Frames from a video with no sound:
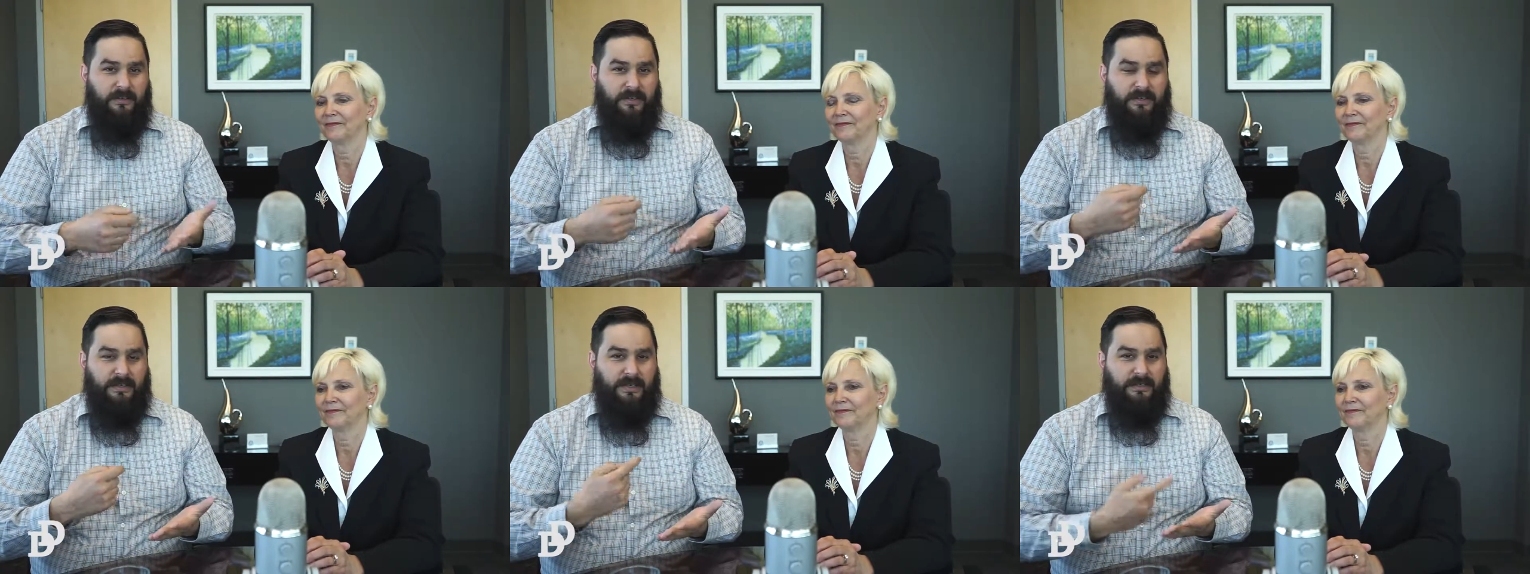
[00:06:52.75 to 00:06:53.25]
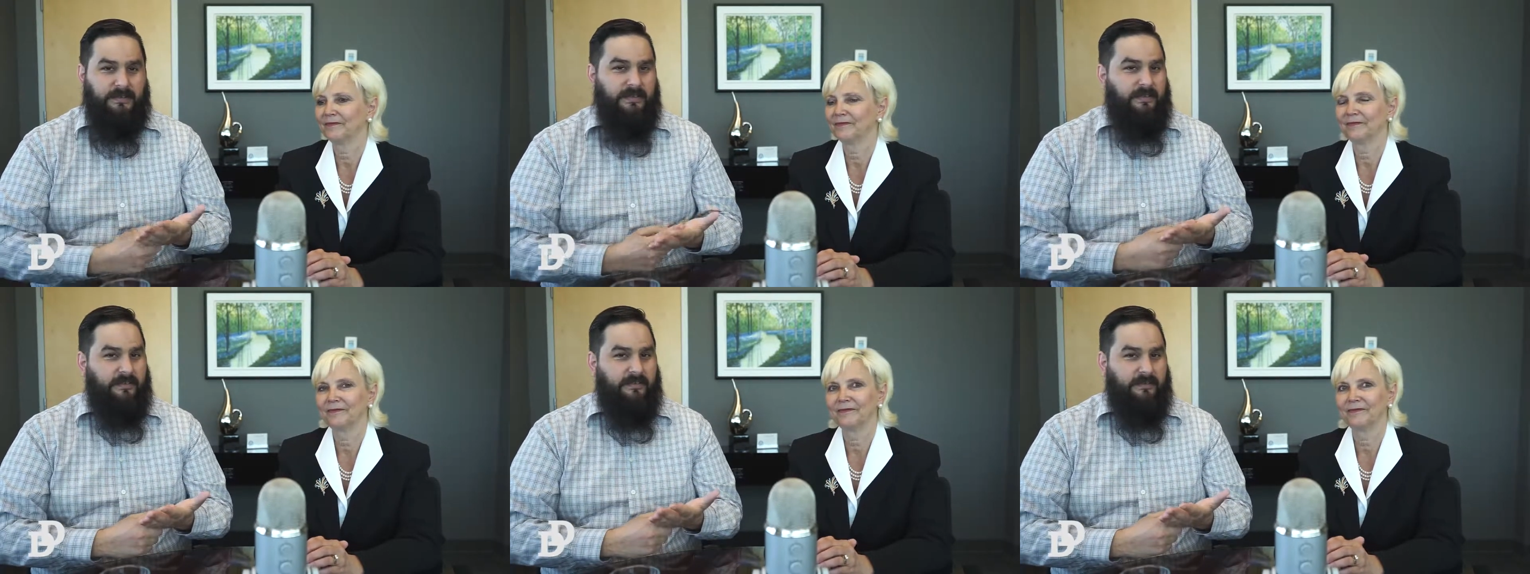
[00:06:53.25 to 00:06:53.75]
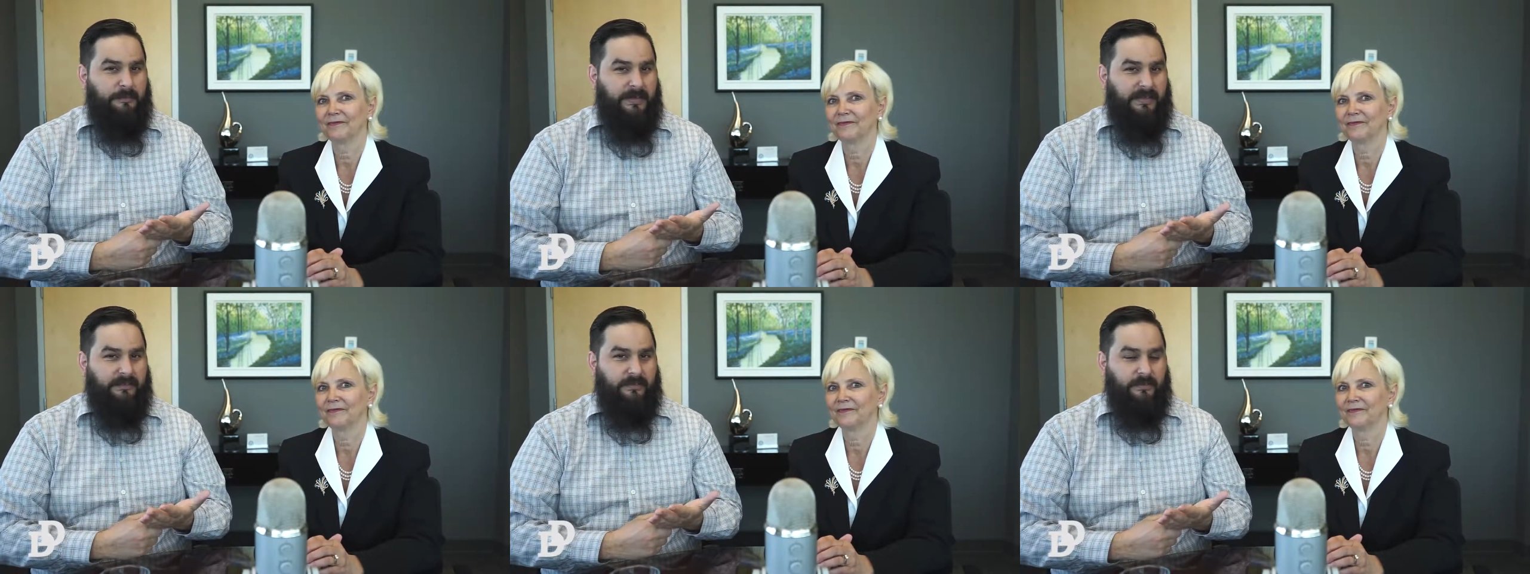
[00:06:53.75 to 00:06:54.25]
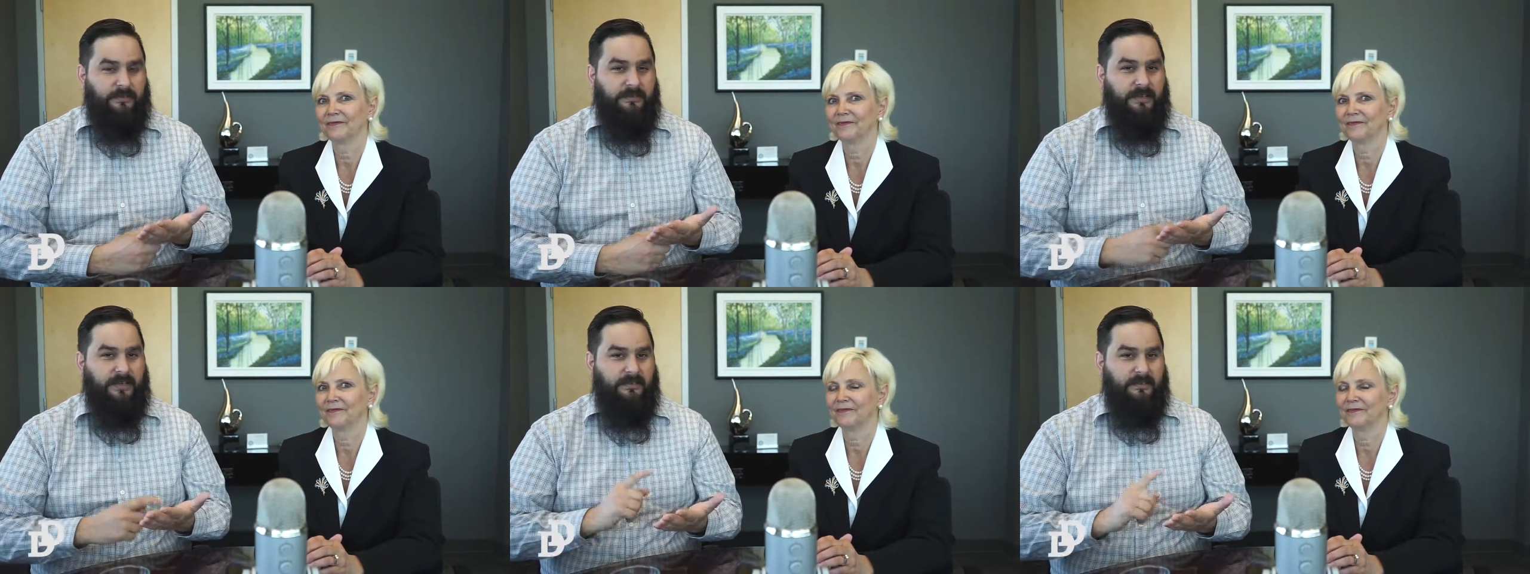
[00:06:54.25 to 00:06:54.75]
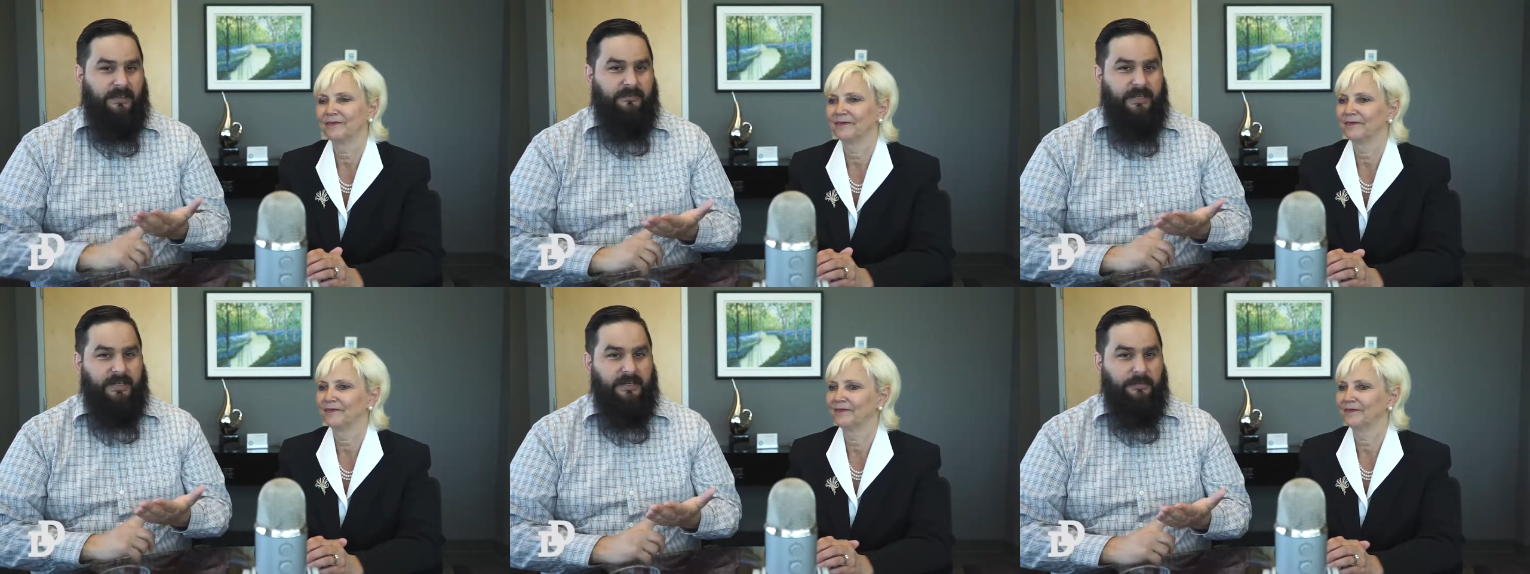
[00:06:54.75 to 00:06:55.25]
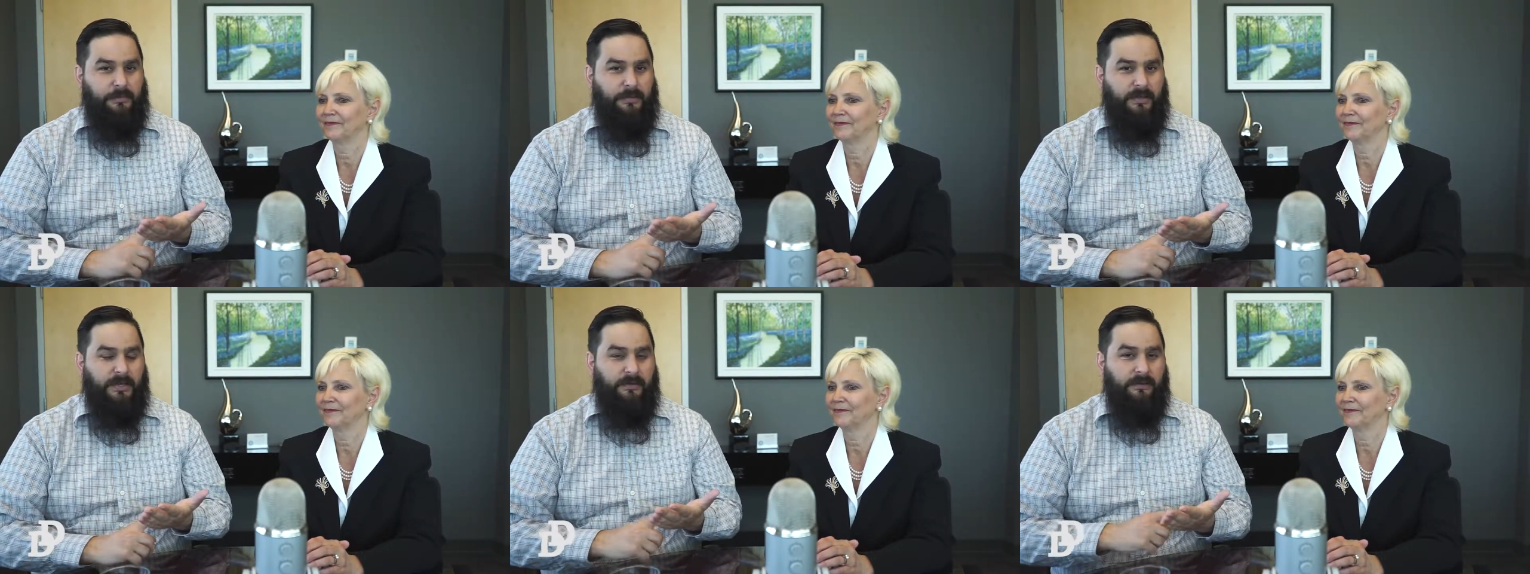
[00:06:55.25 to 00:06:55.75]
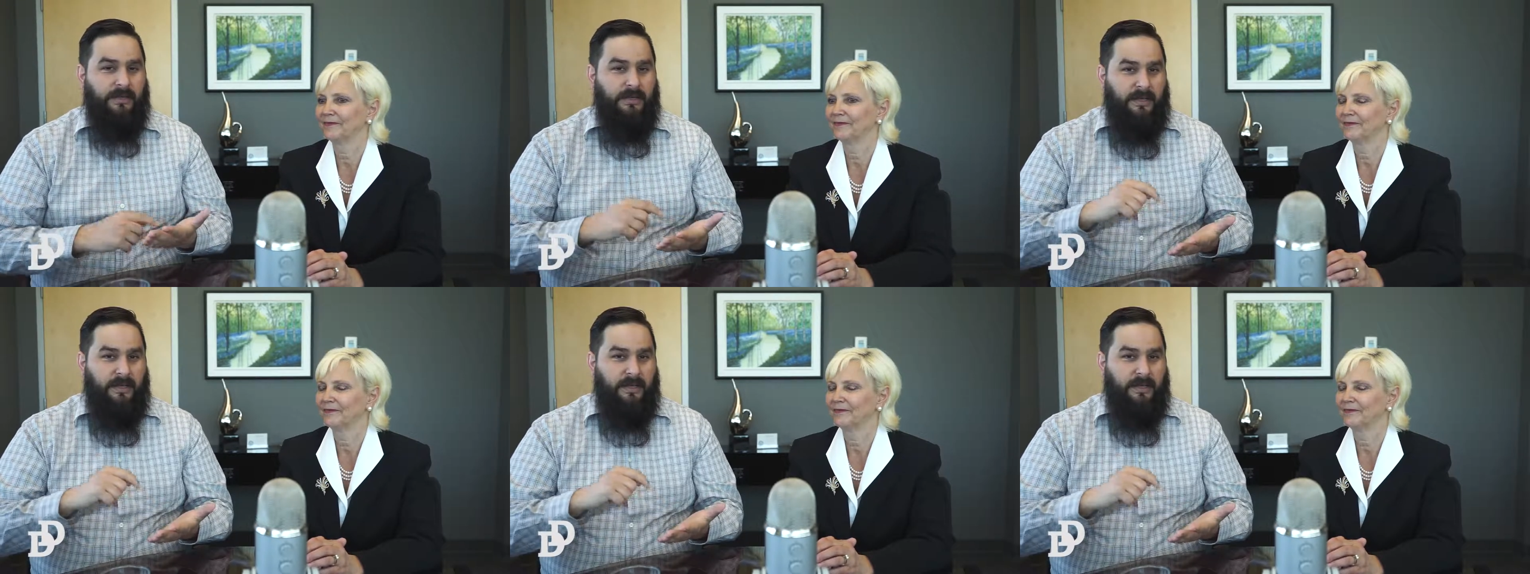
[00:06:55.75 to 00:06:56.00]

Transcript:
Speaker 1: I did this past Thursday. I still have to edit and put it out.